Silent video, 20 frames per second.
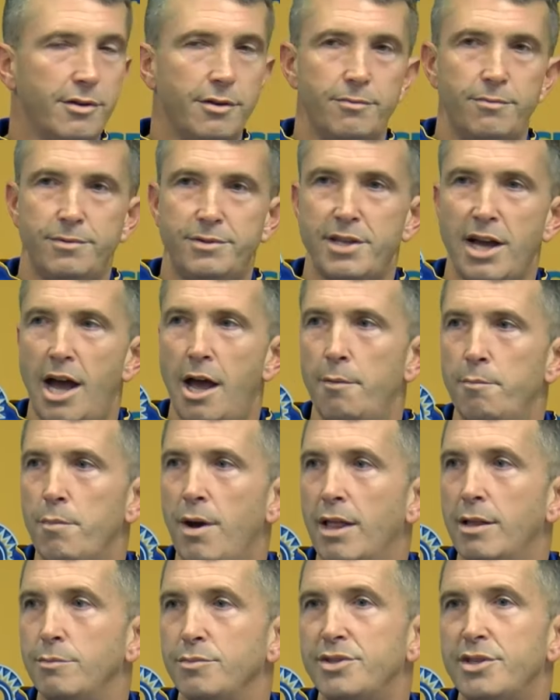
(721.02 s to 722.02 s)
of time
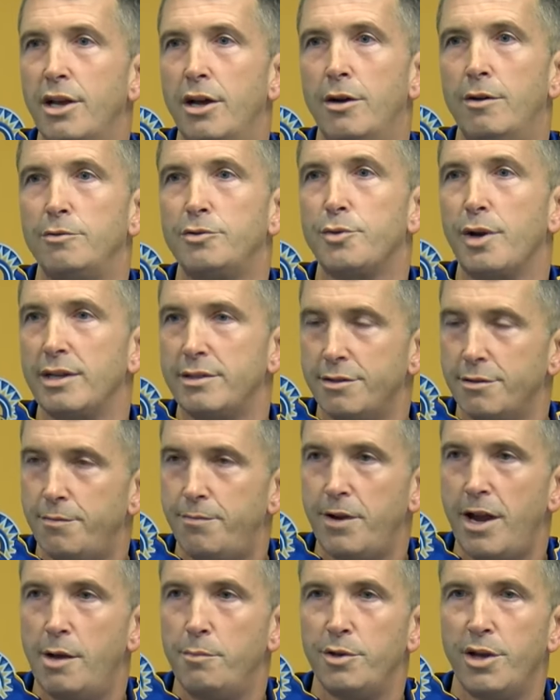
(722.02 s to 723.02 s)
by themselves, raising the
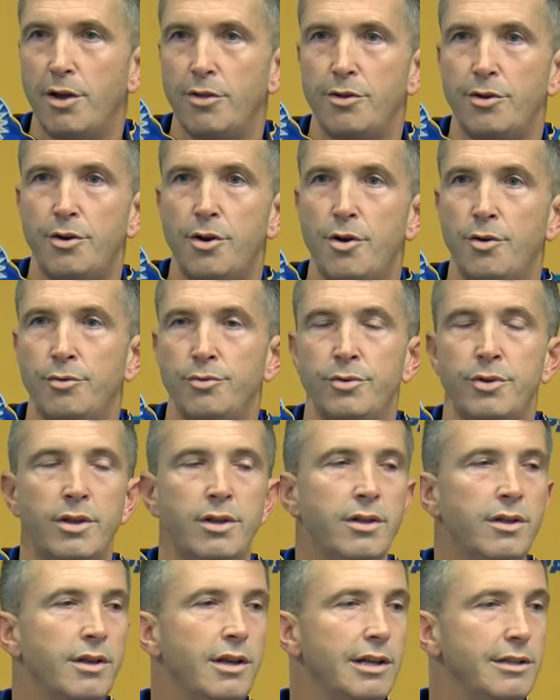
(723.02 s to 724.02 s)
family on their own.
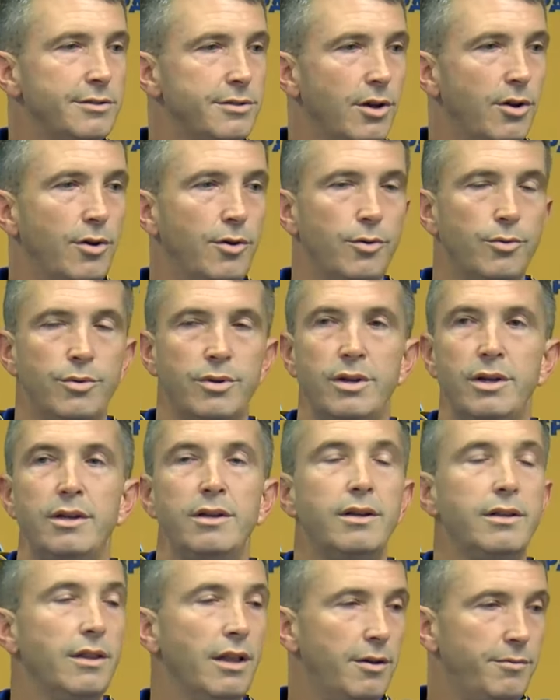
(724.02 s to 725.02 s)
And so,
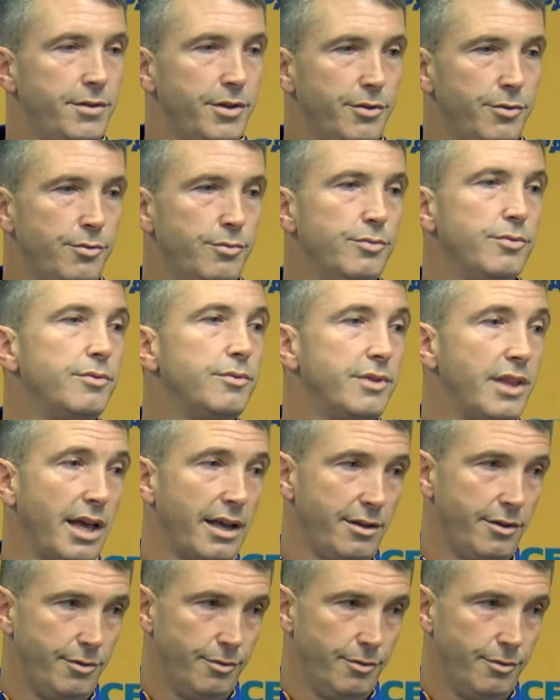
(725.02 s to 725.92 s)
love you. Thank